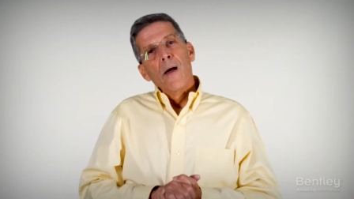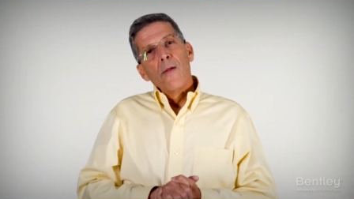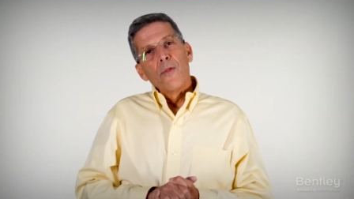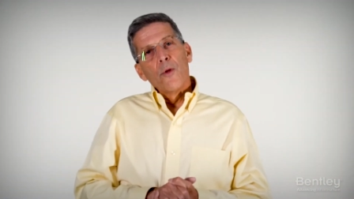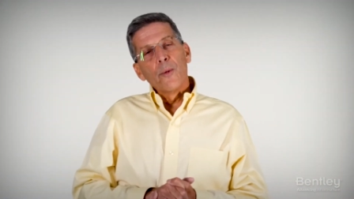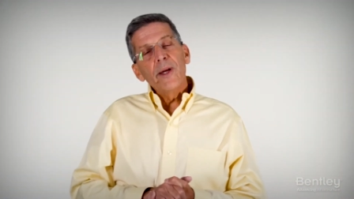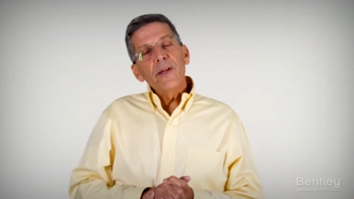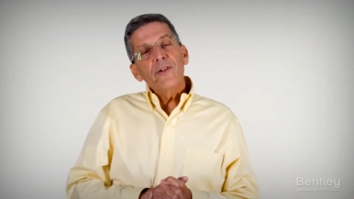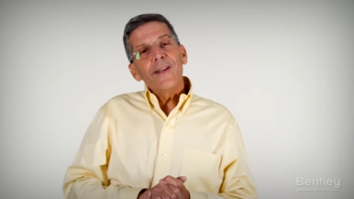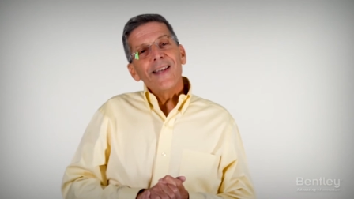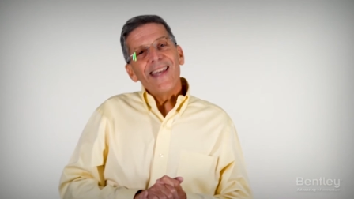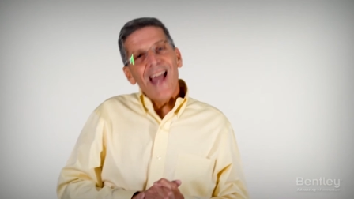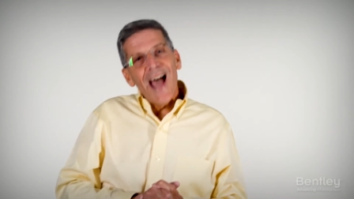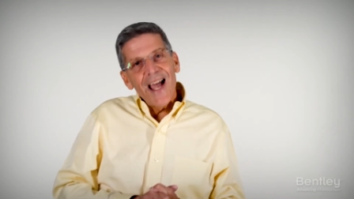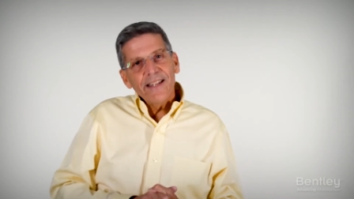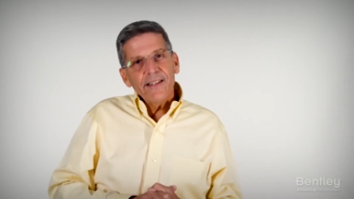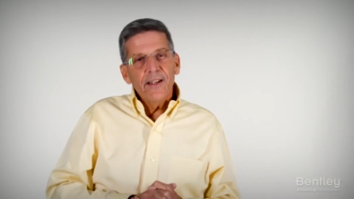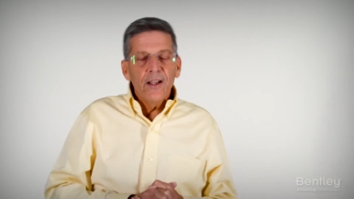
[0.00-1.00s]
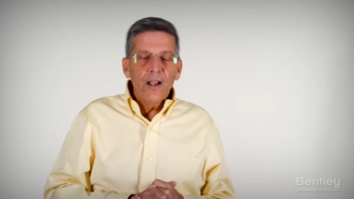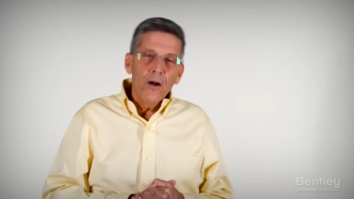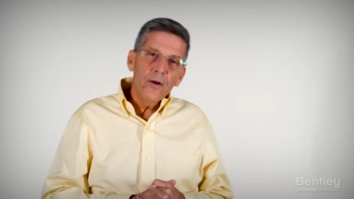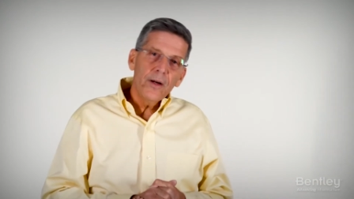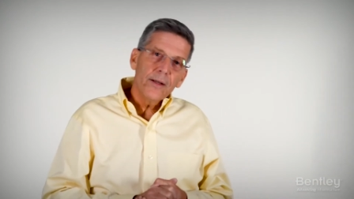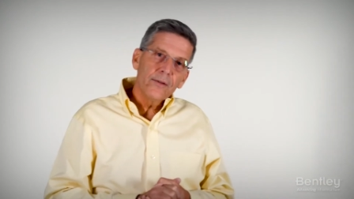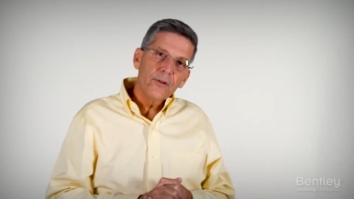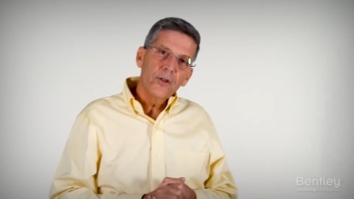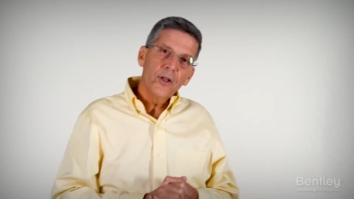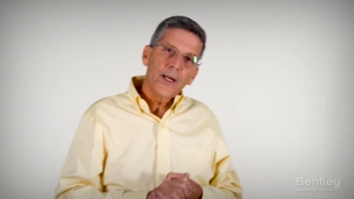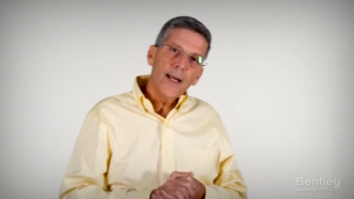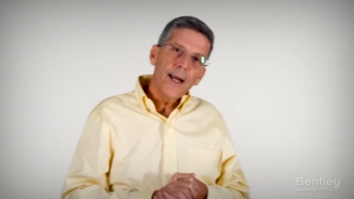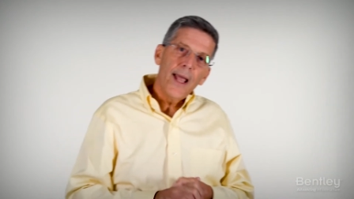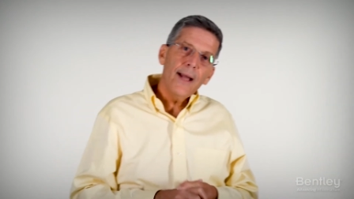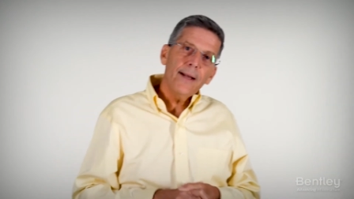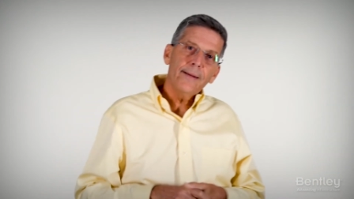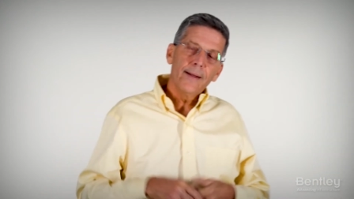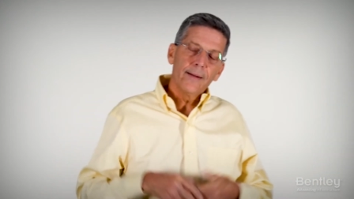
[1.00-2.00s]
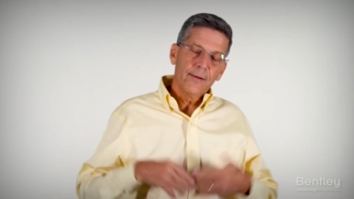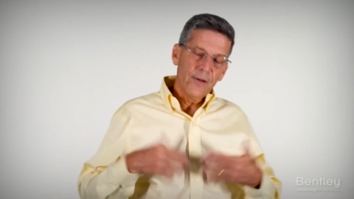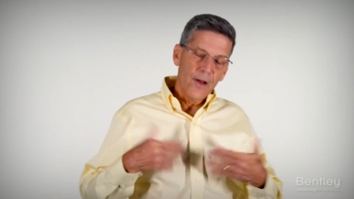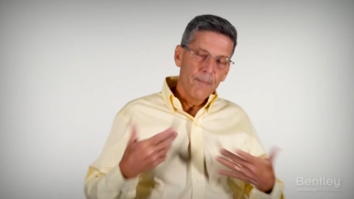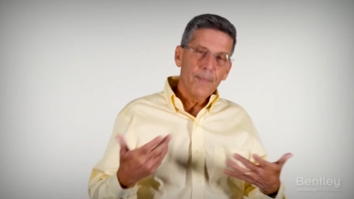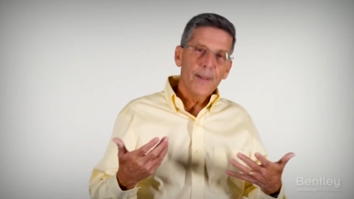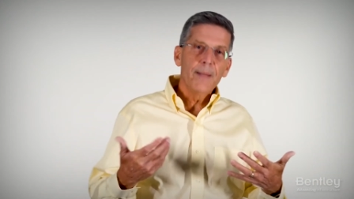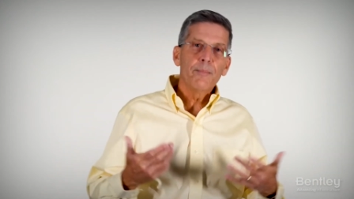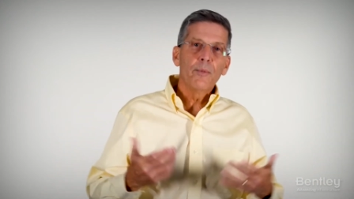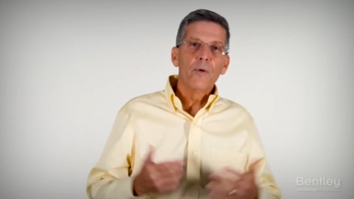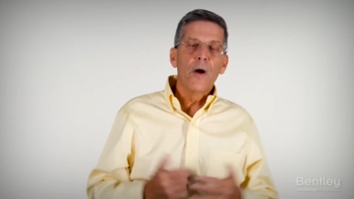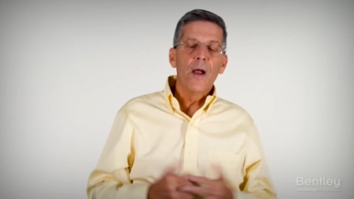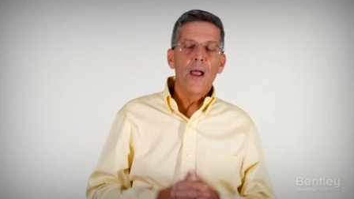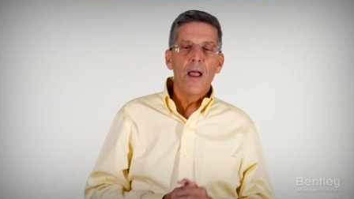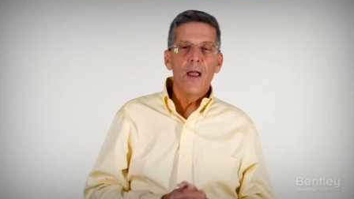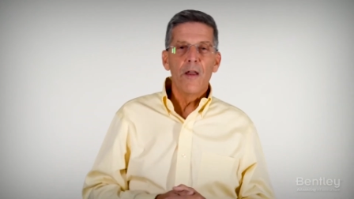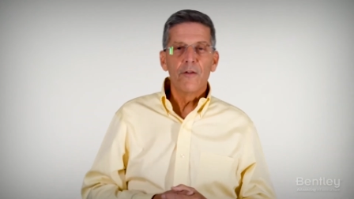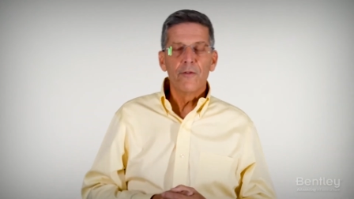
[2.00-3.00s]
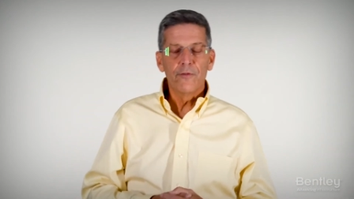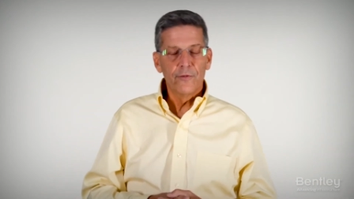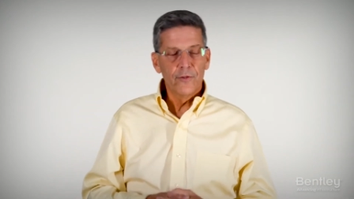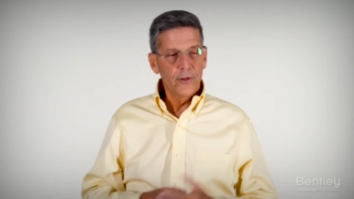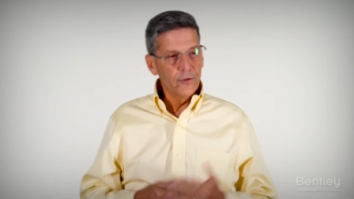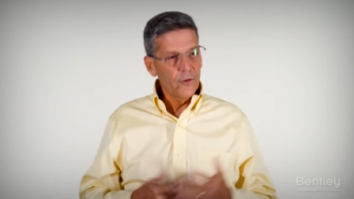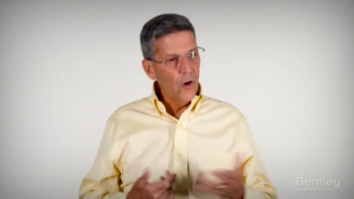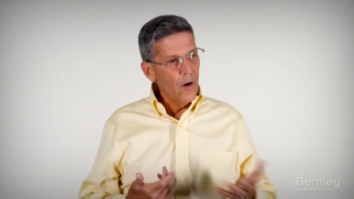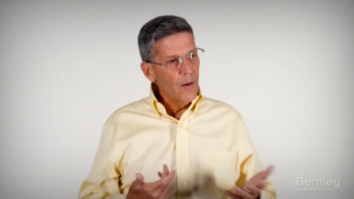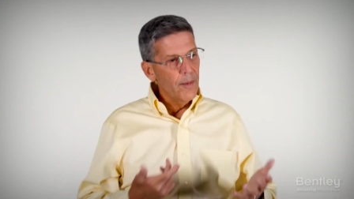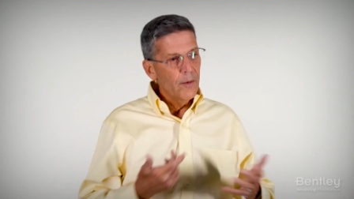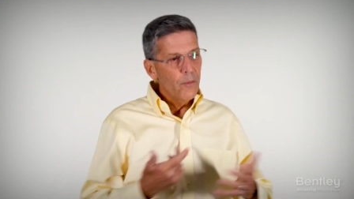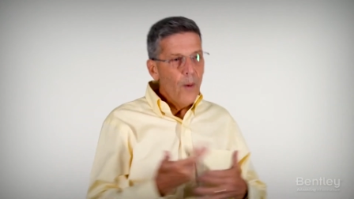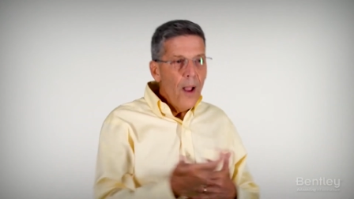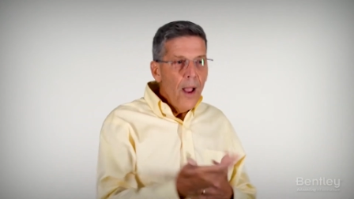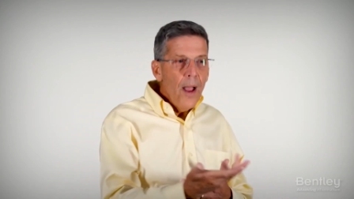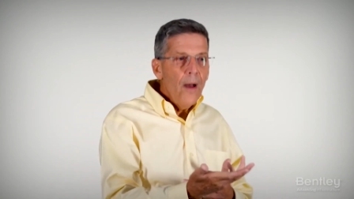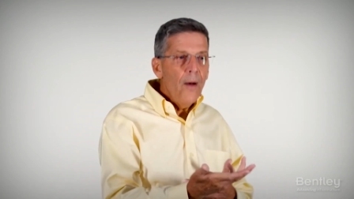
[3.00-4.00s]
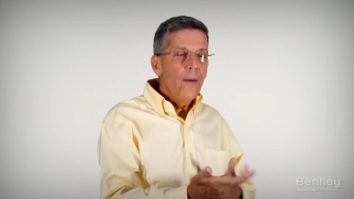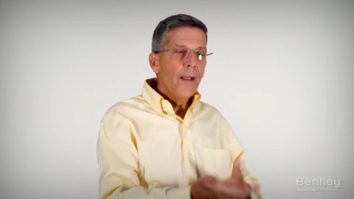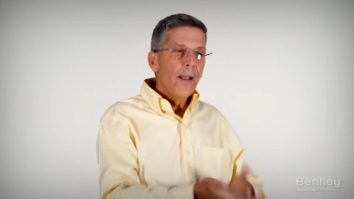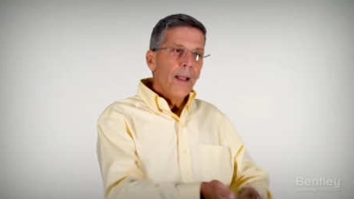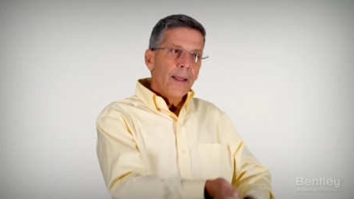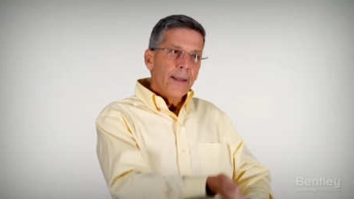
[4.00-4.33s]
the reason not to go to Connect, and some people have determined, well,